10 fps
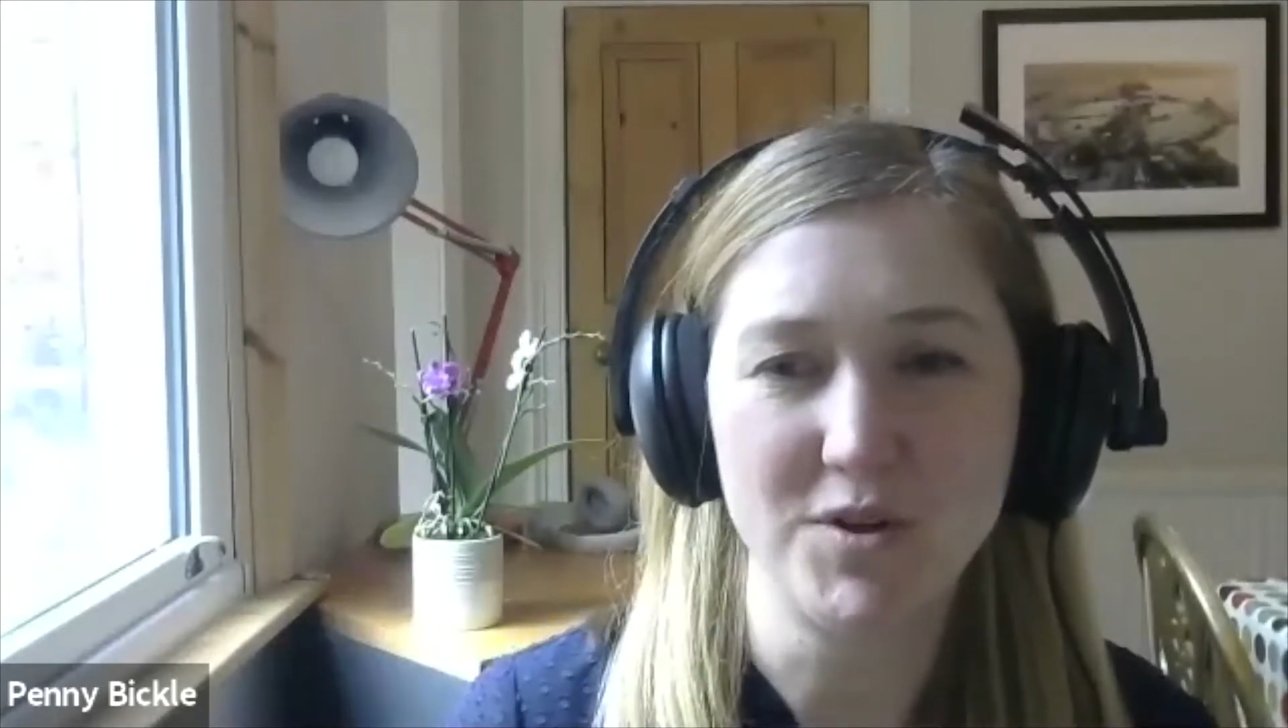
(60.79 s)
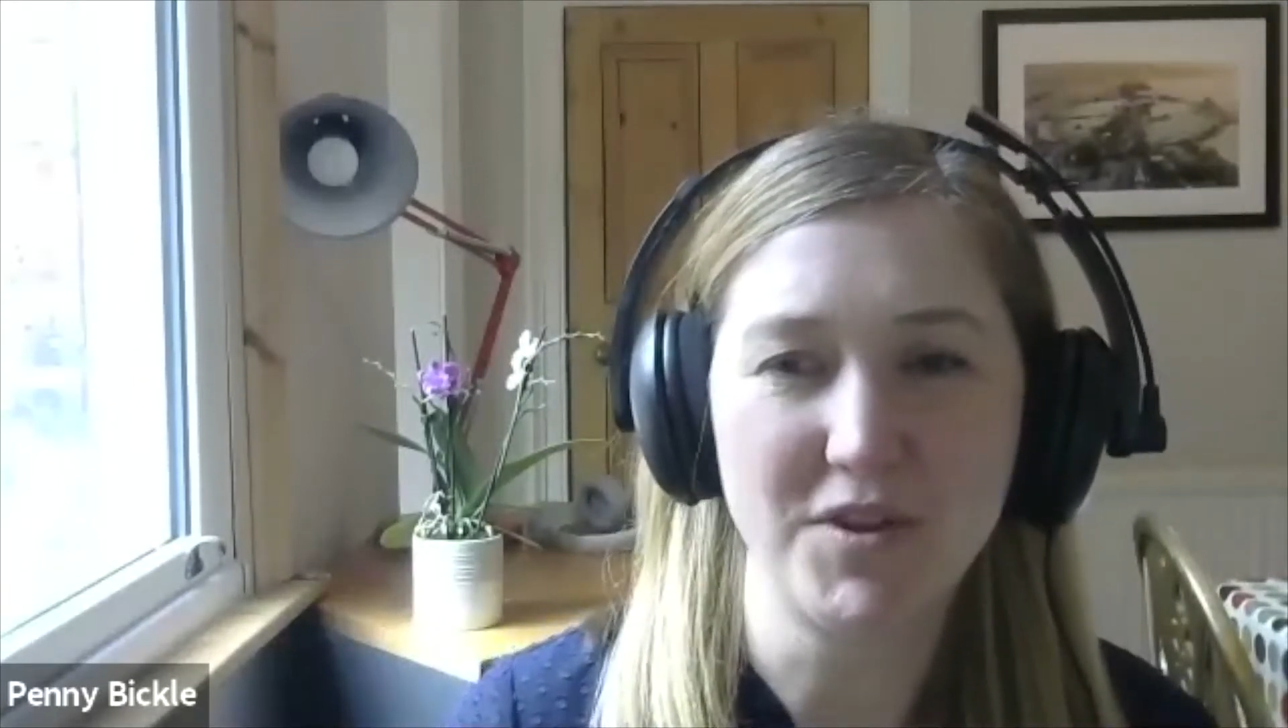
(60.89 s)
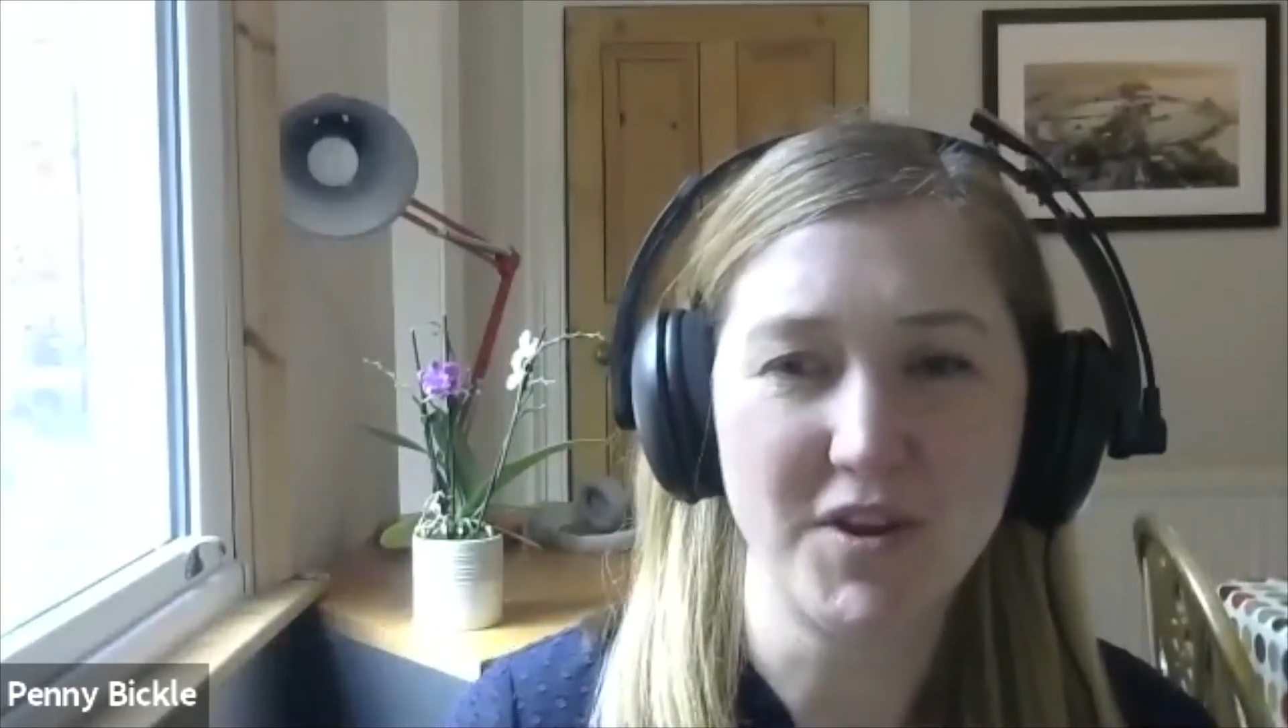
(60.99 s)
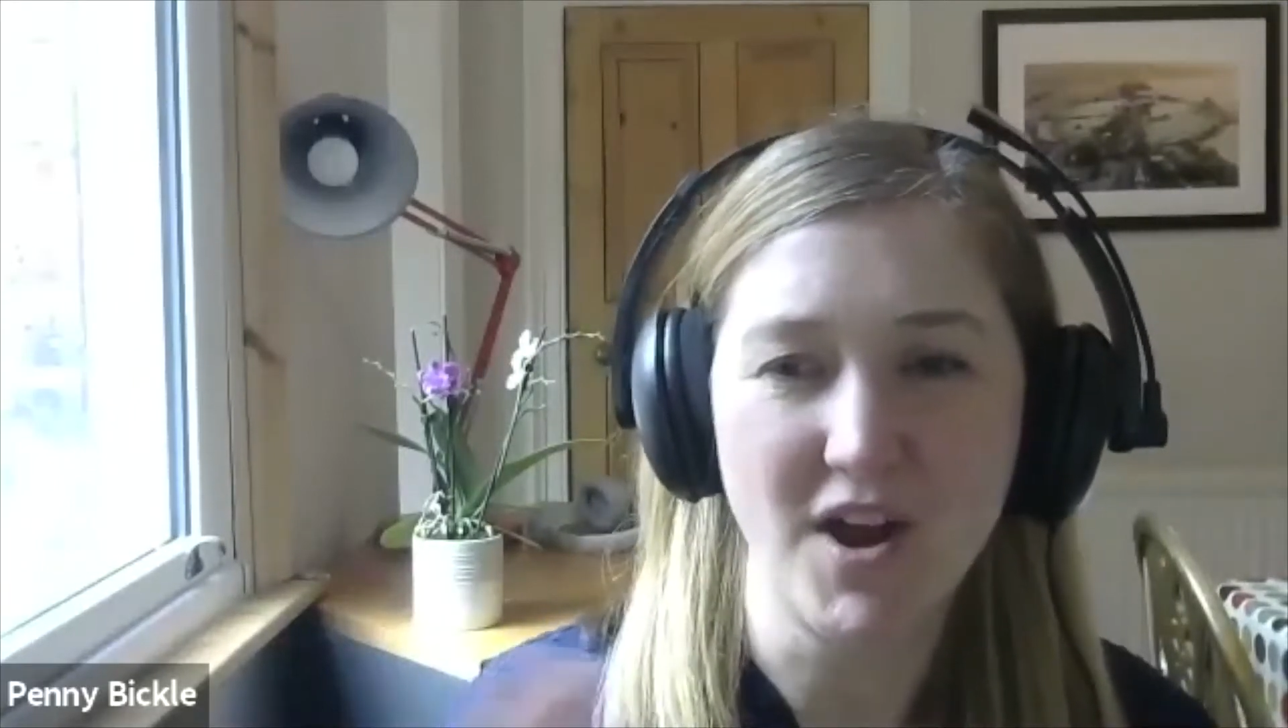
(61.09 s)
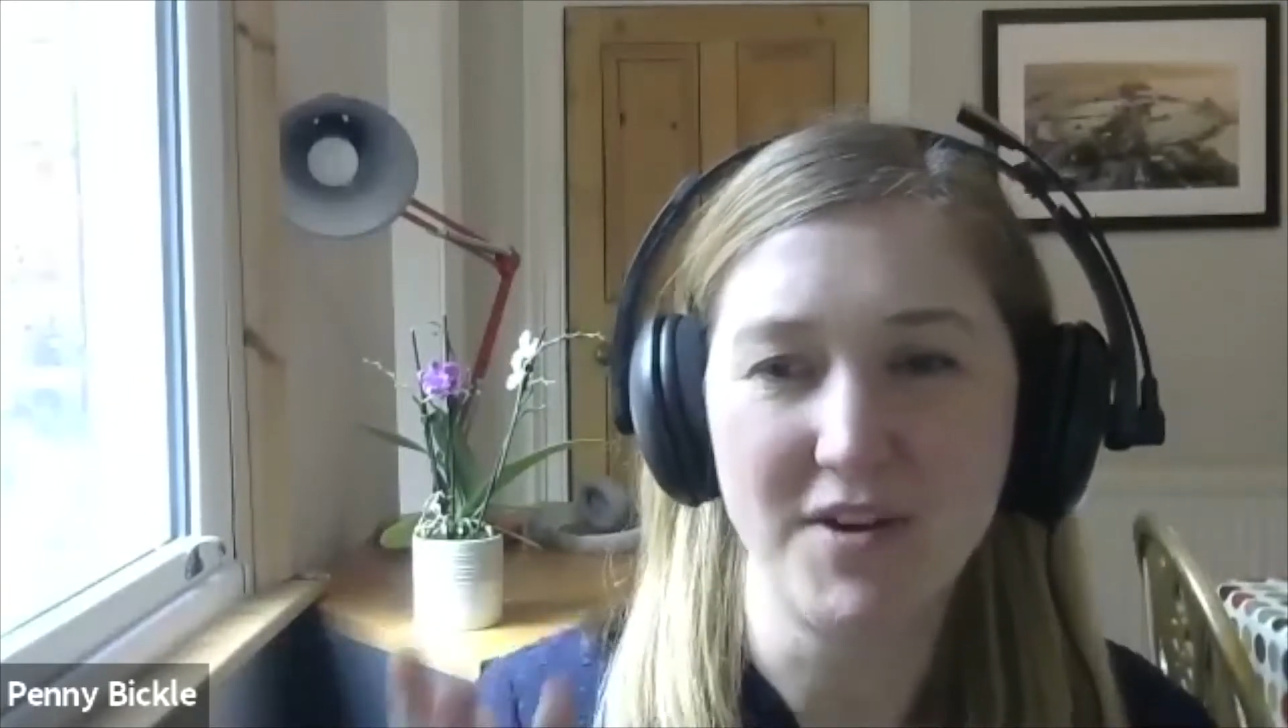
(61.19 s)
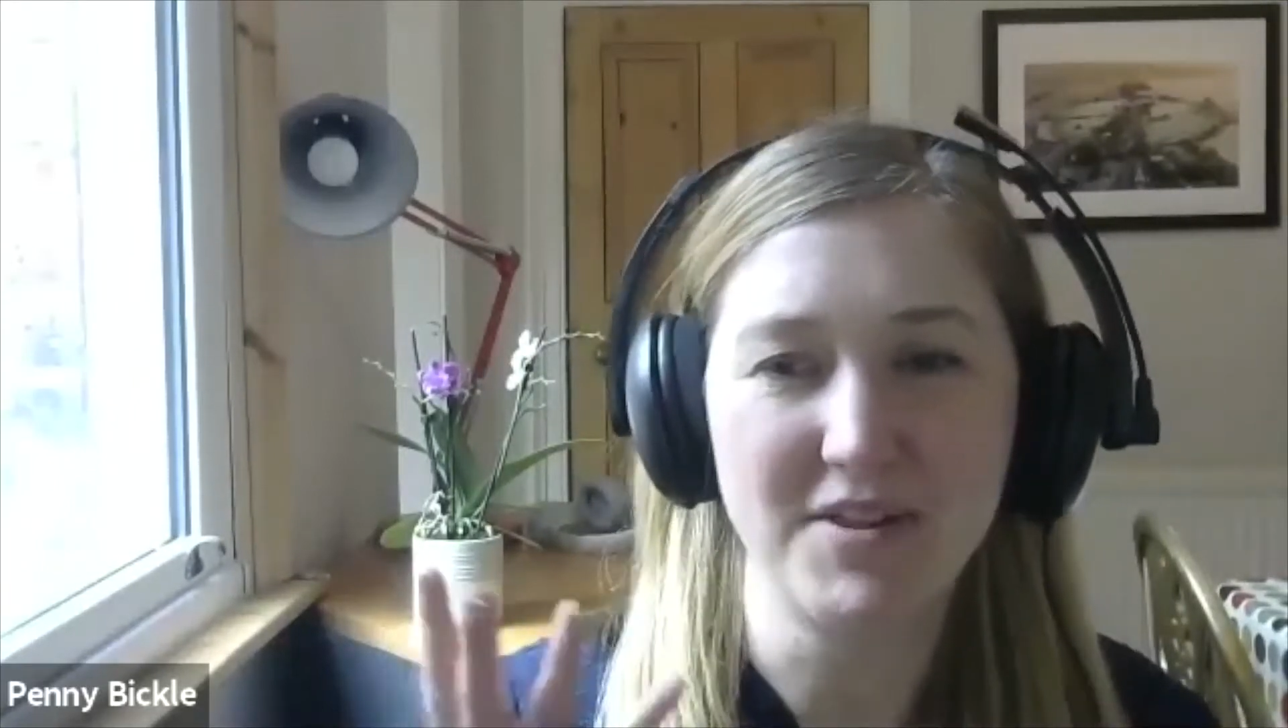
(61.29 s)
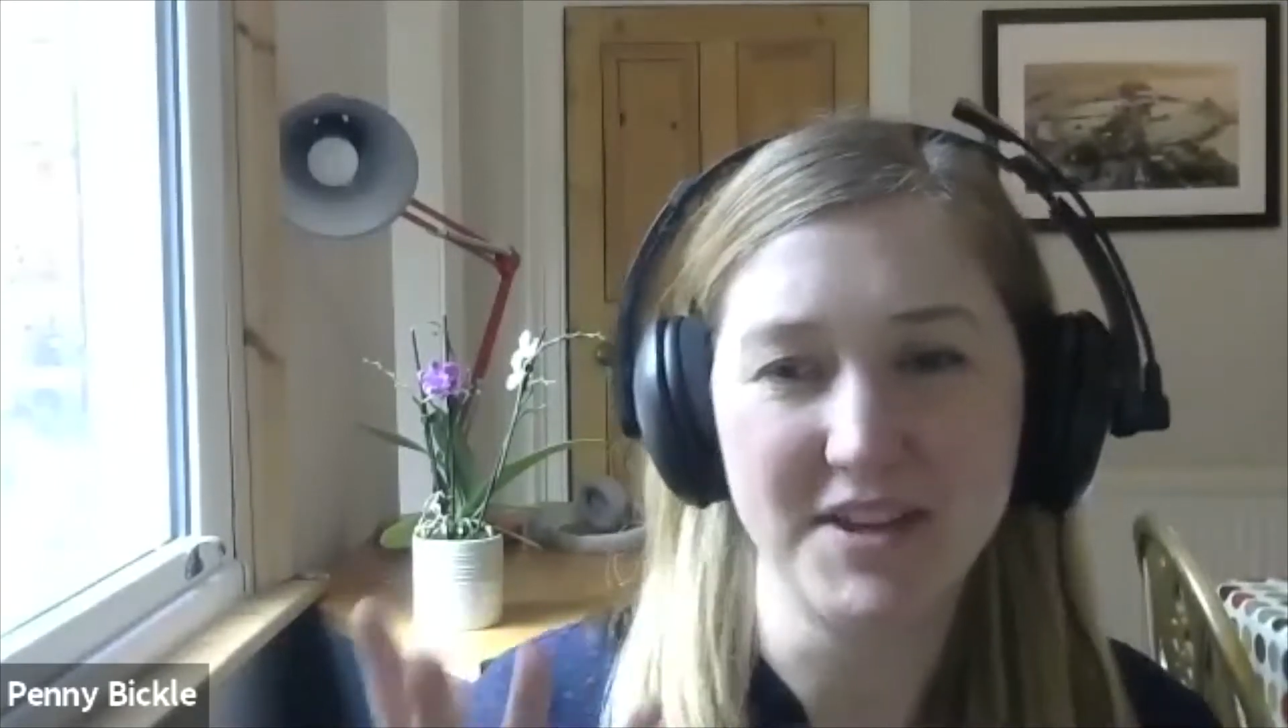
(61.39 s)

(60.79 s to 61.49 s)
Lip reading: What are the kind of